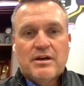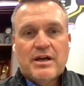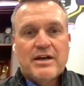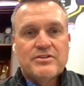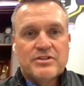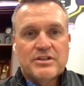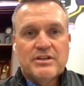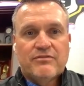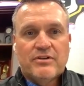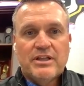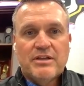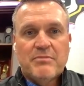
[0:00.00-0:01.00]
how
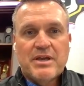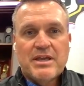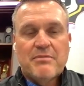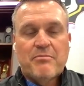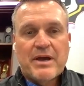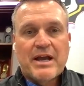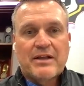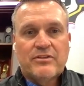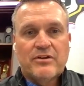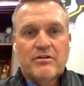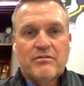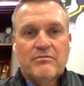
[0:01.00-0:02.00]
significantly it may impact
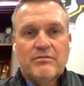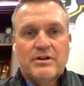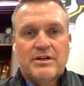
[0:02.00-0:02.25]
their,